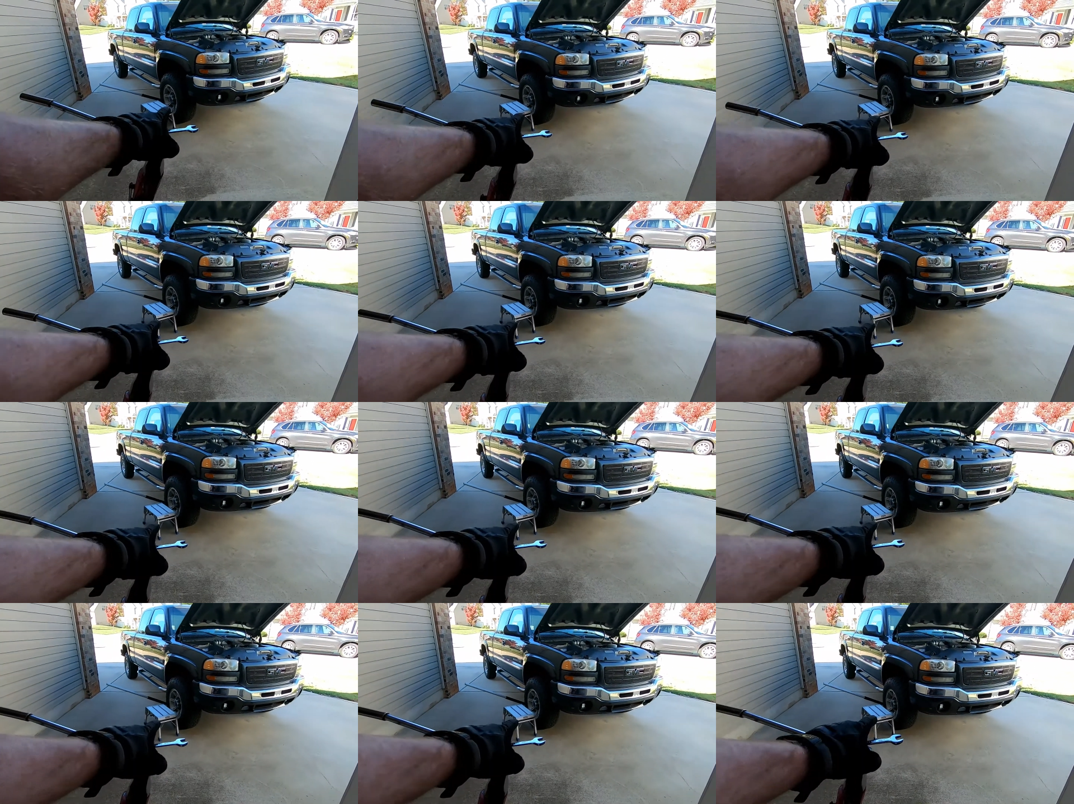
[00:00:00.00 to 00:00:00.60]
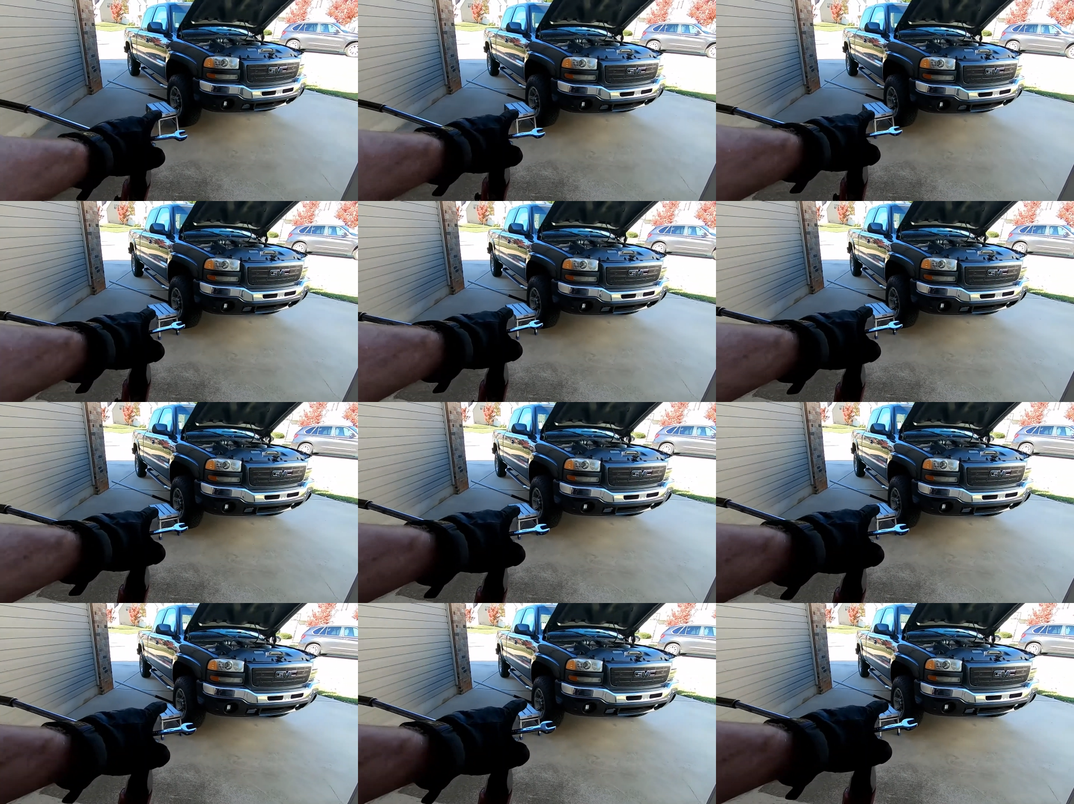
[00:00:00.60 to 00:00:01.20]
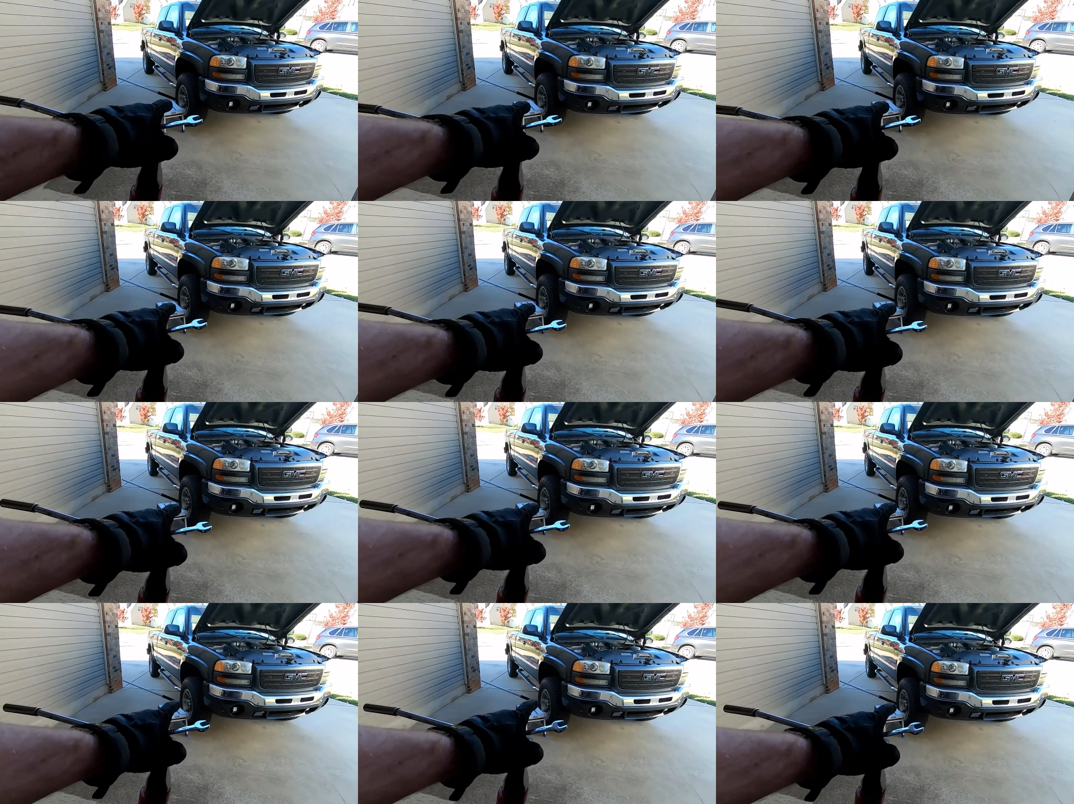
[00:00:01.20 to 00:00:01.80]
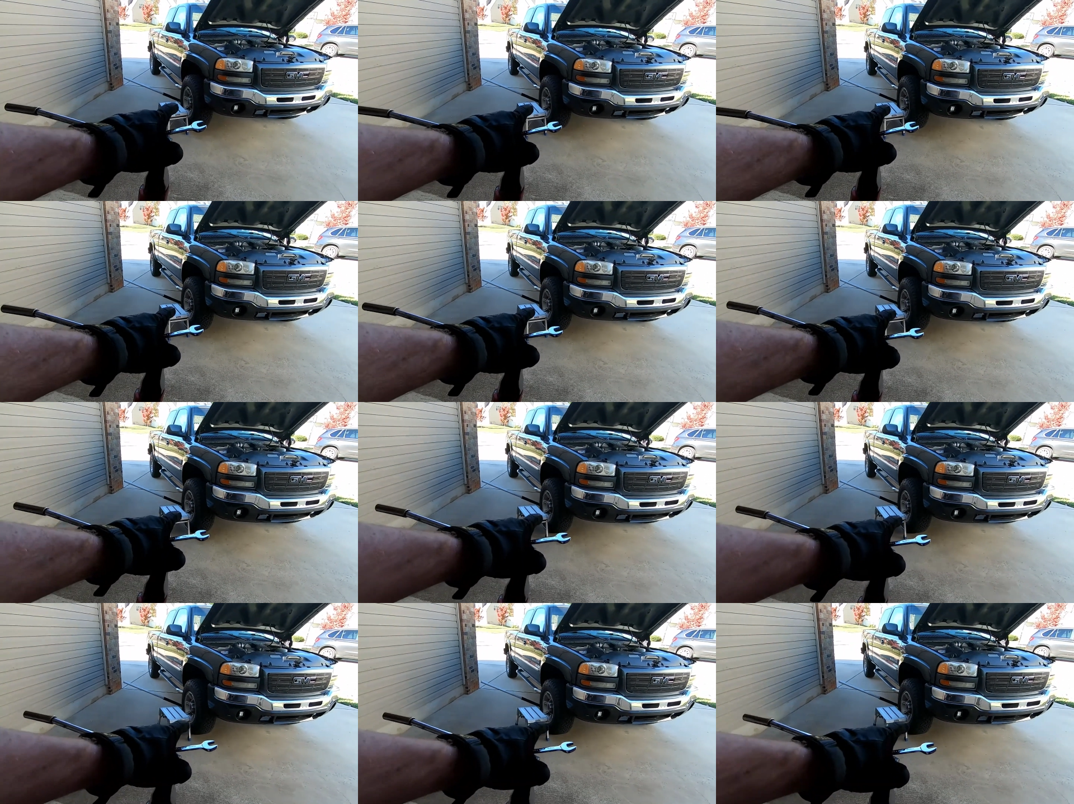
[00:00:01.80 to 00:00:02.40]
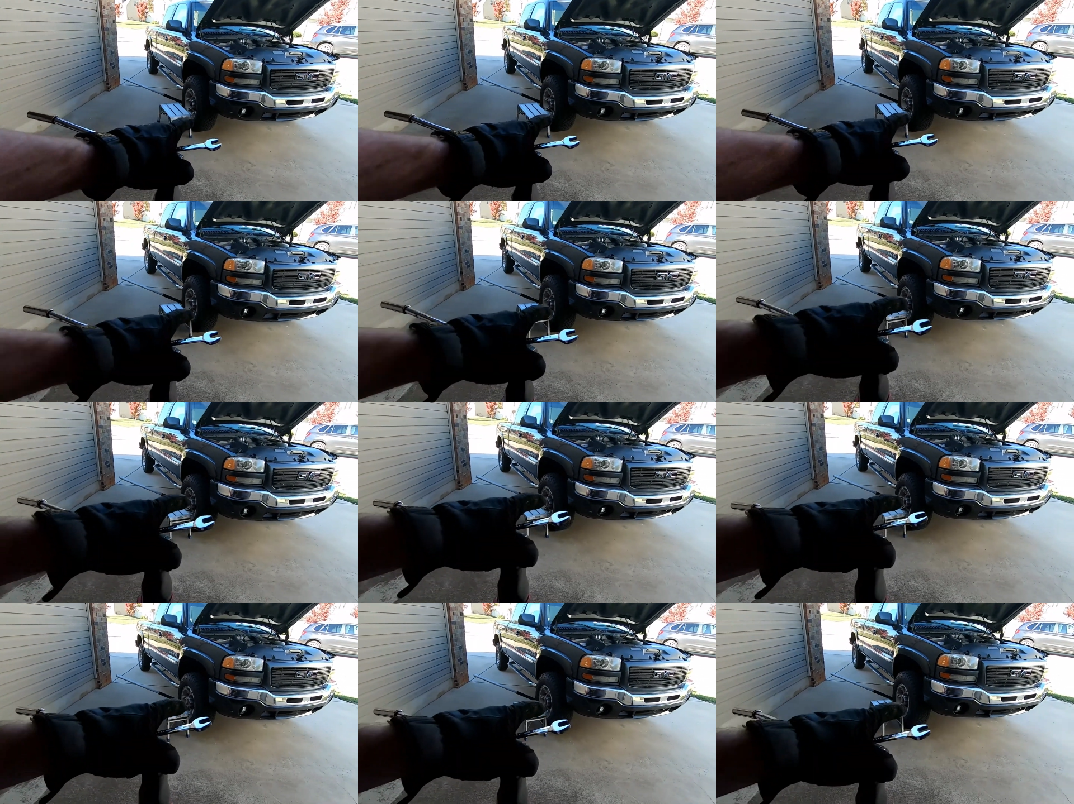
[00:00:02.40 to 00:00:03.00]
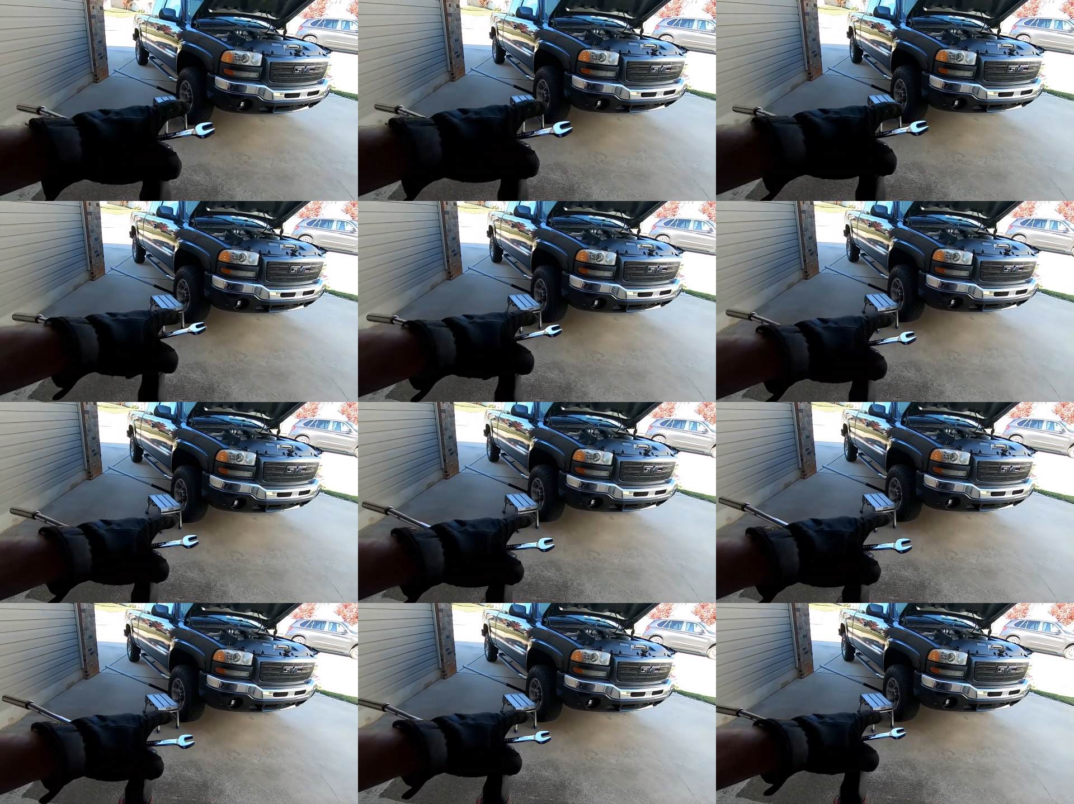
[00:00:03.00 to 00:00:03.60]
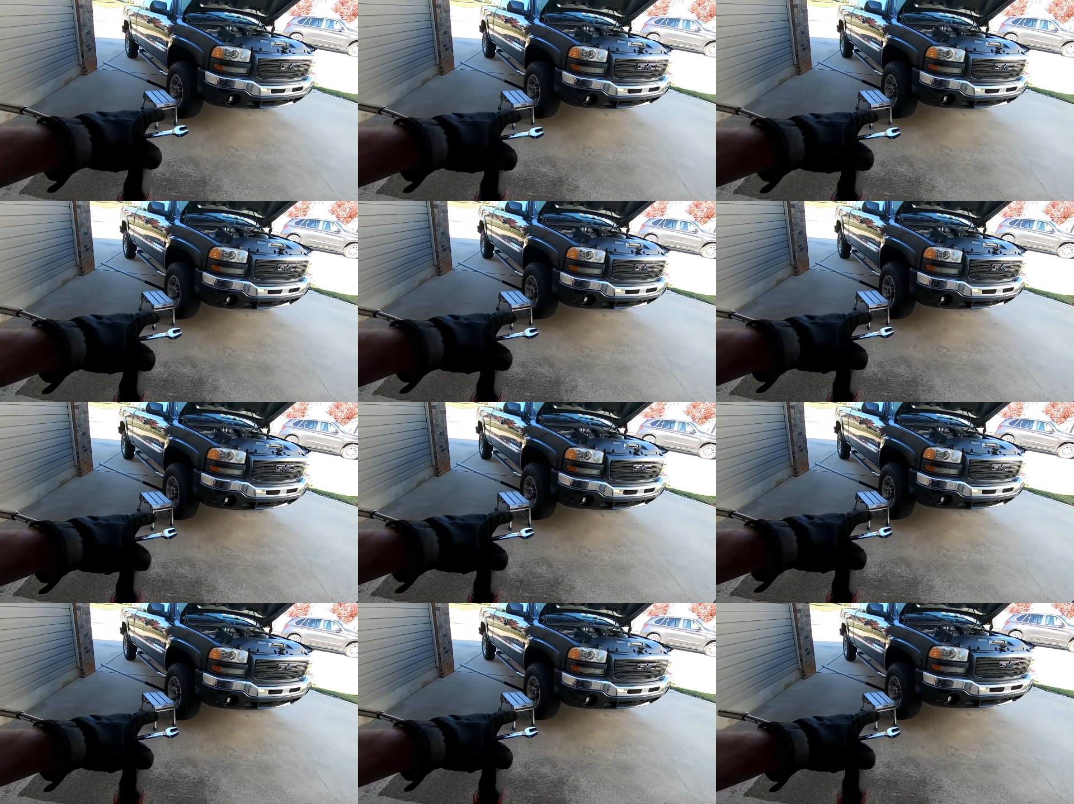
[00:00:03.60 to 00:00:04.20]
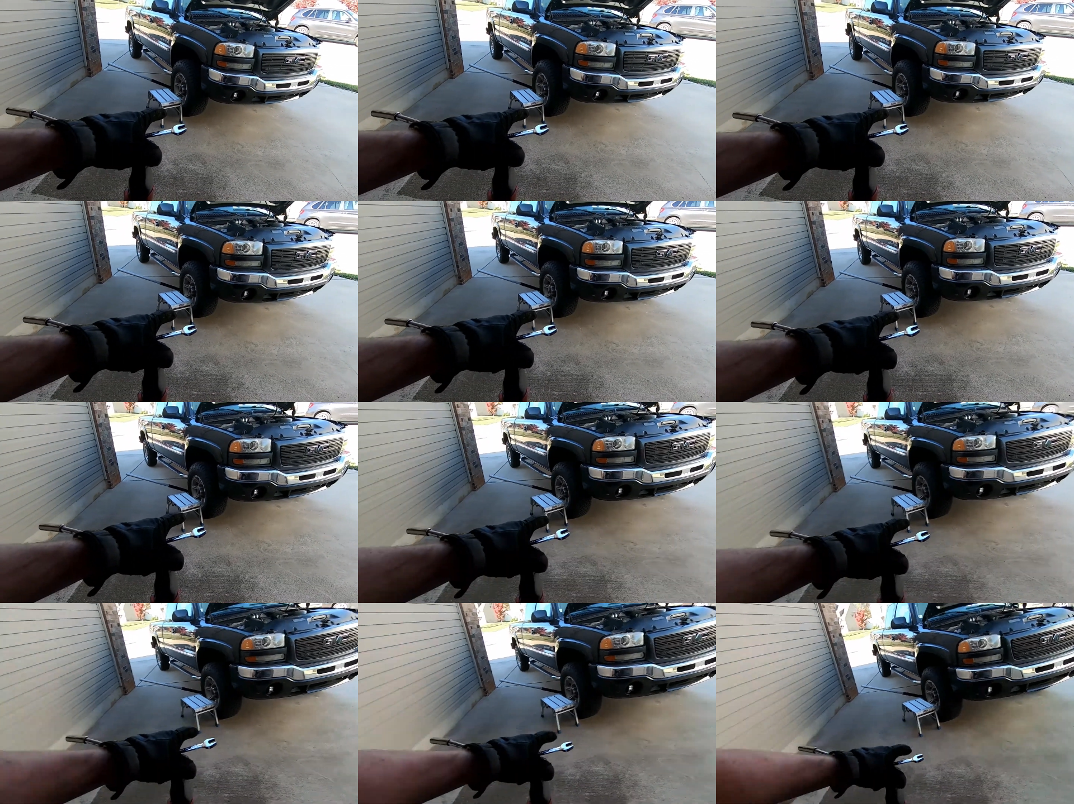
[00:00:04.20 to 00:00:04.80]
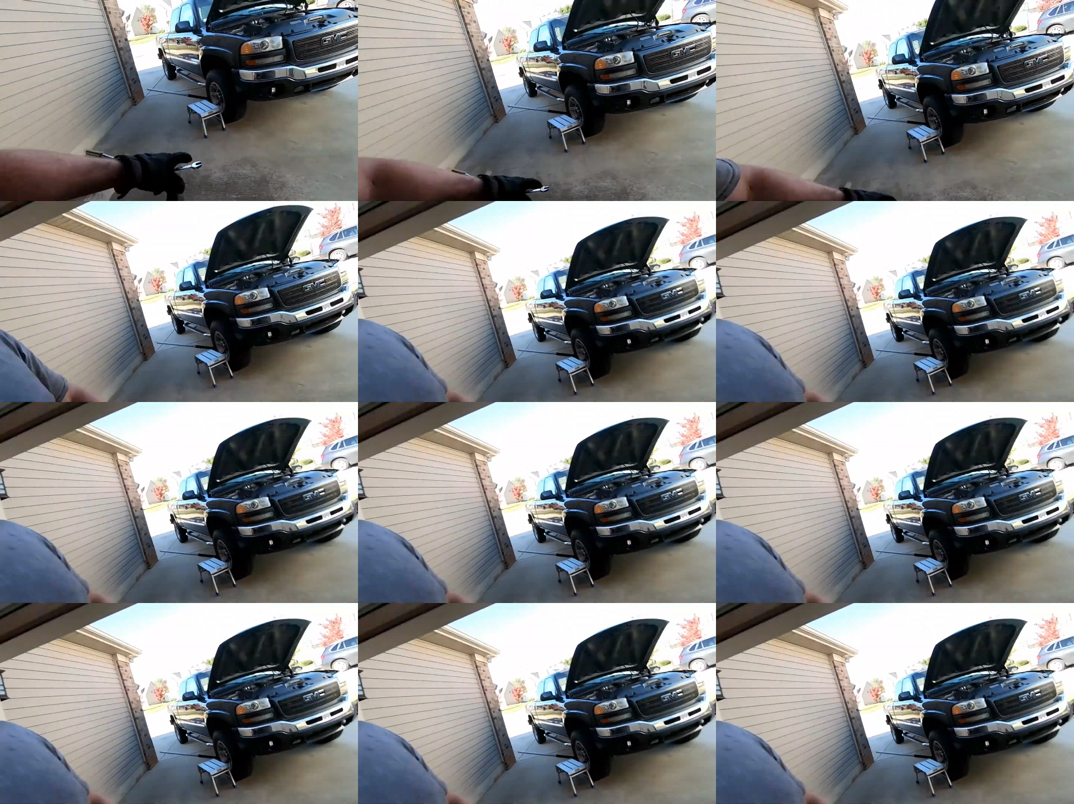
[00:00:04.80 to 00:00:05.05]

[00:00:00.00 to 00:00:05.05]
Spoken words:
[unreadable: no face in view]